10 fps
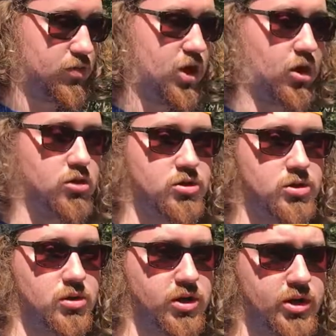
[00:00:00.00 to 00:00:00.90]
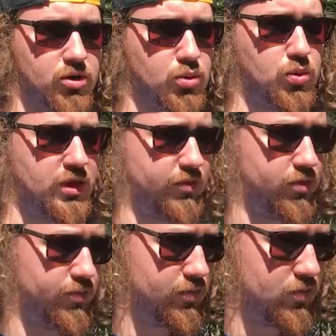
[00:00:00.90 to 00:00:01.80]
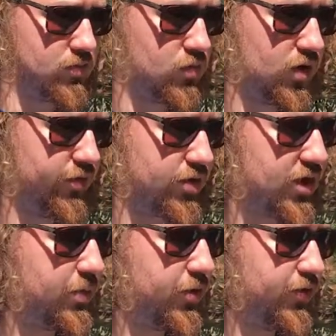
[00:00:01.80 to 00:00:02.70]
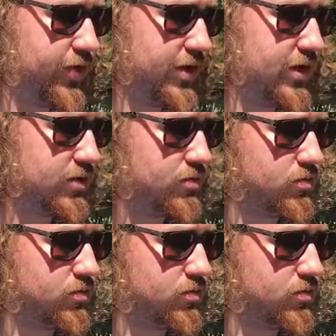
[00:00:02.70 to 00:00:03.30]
Dollar Tree or whatever type of